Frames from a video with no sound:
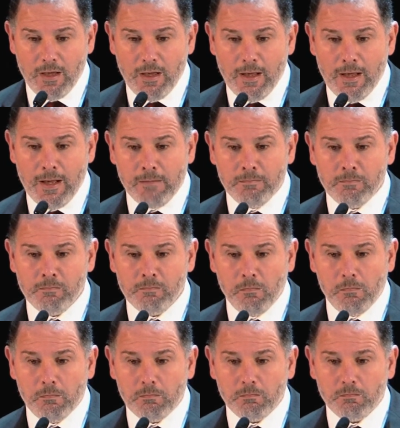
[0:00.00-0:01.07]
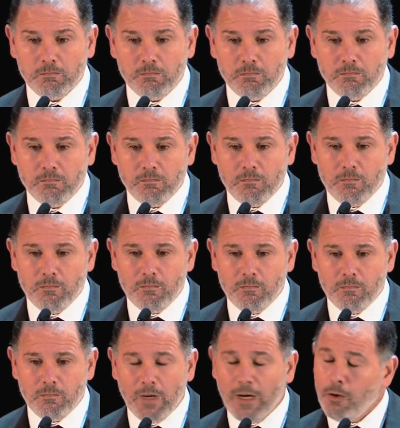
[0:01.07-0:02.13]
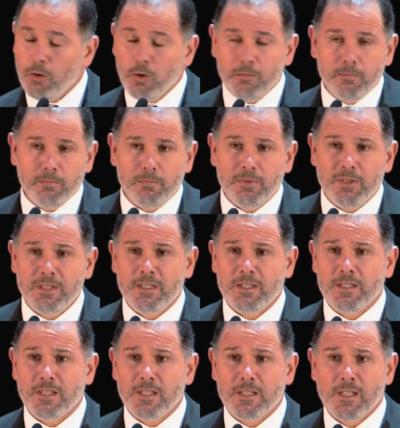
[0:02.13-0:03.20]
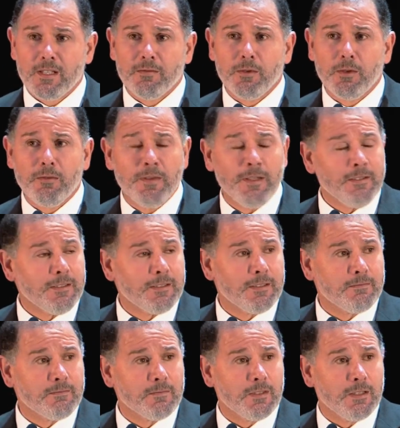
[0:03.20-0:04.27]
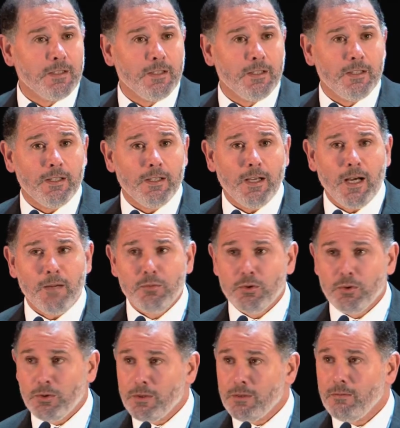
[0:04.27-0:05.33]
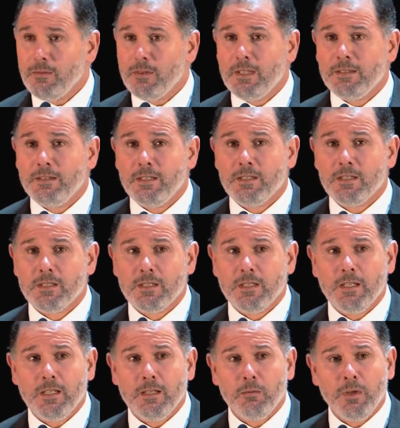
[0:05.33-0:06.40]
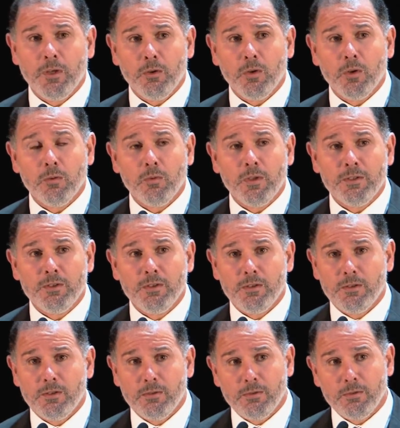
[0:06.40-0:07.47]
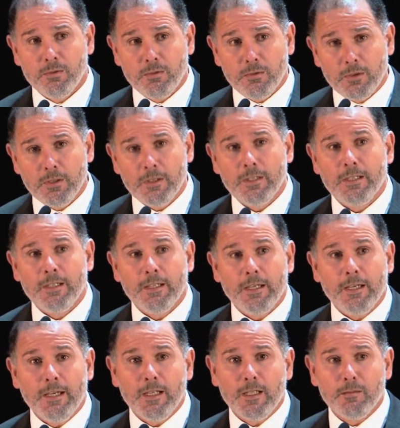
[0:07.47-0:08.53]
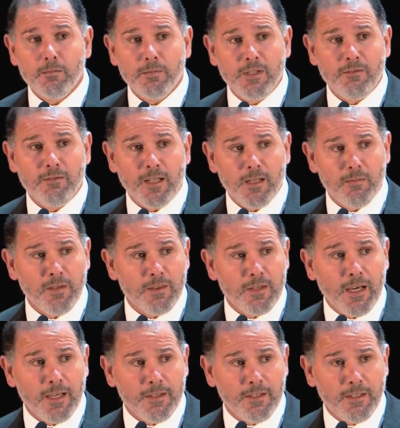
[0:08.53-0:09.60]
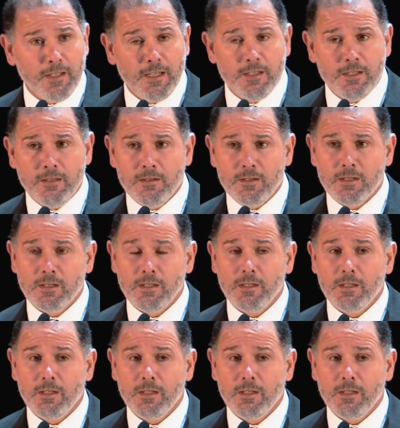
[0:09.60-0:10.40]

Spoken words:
I hope this is a successful event. I'm sure that is we all wanted to help developing the high educations.